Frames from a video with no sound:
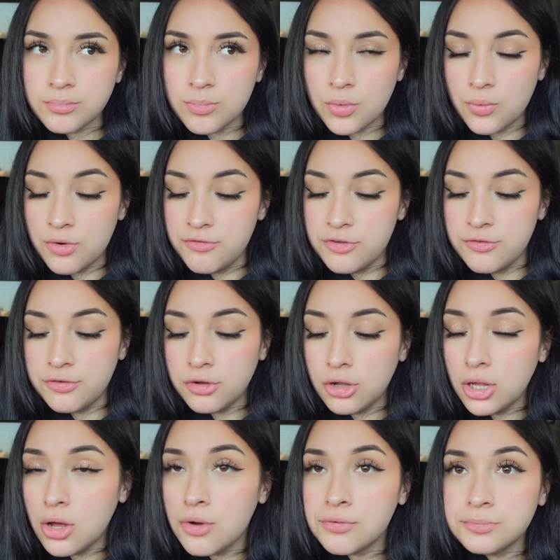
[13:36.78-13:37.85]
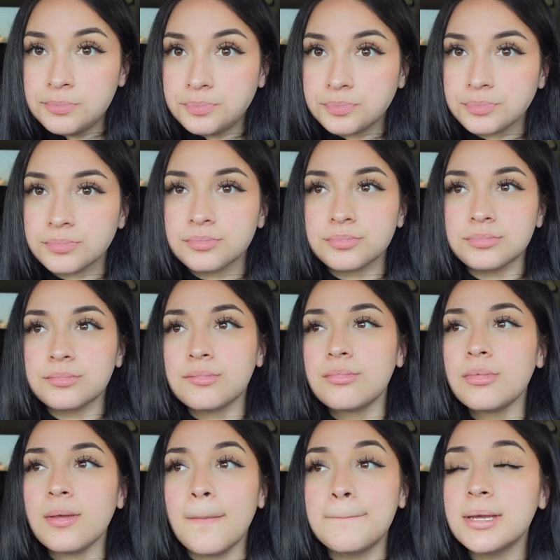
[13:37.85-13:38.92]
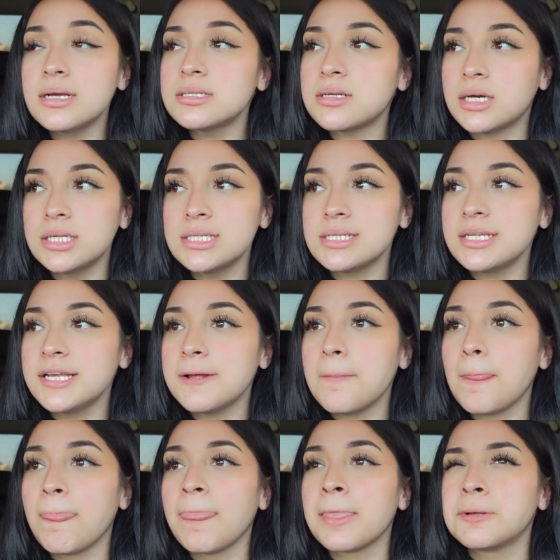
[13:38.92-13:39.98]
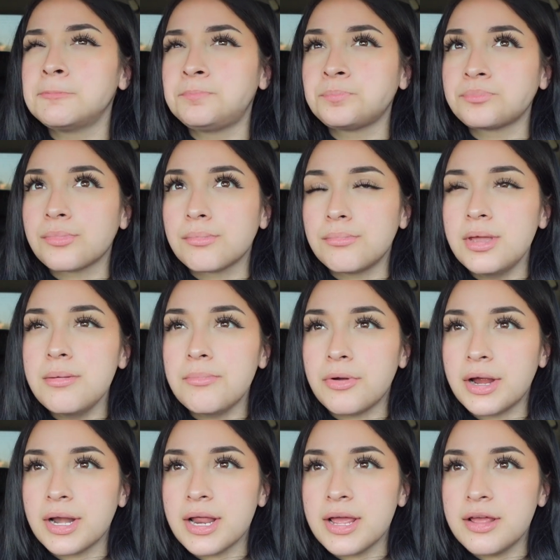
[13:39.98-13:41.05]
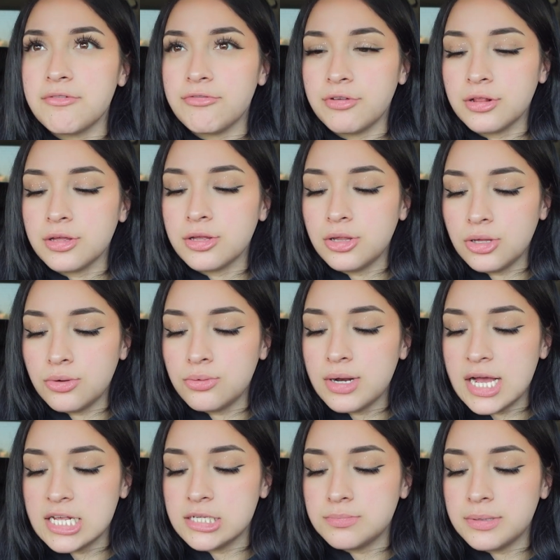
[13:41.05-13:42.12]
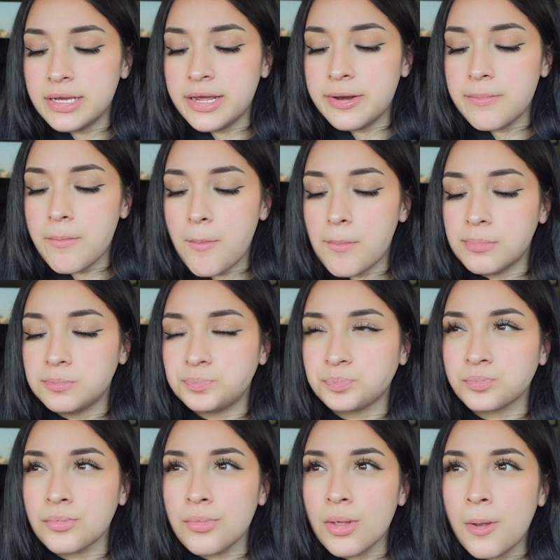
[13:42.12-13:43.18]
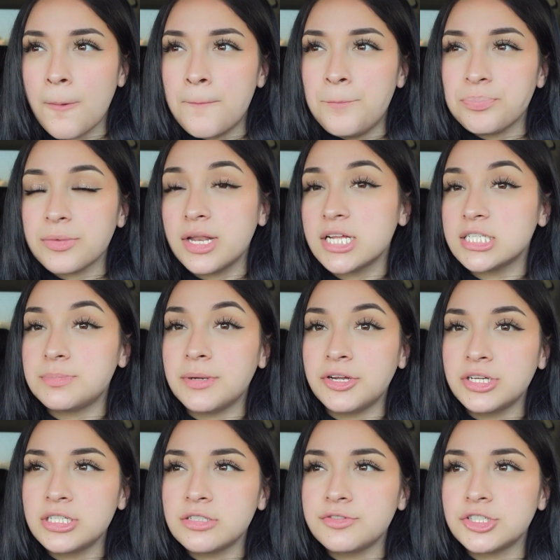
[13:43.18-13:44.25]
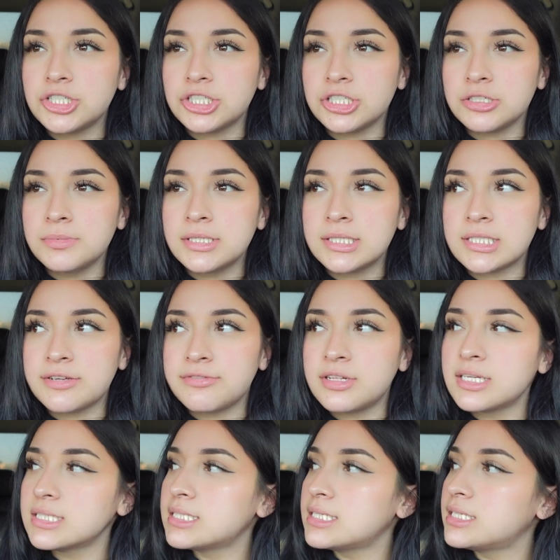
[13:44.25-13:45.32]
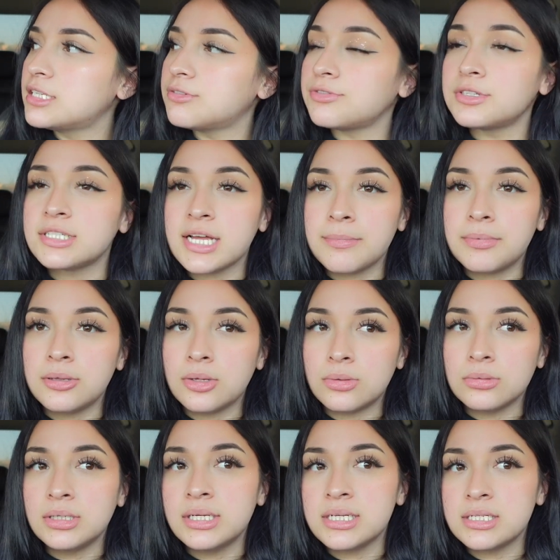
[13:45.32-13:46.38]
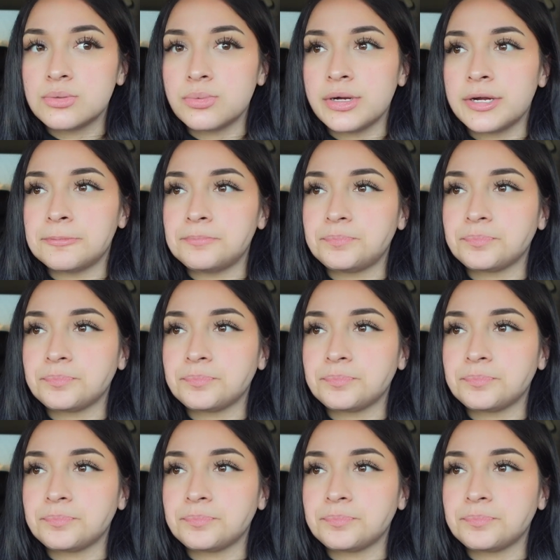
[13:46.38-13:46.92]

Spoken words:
or if you feel alone, because honestly, being pregnant and feeling alone has been an experience for sure, because I feel like it's a different type of loneliness where,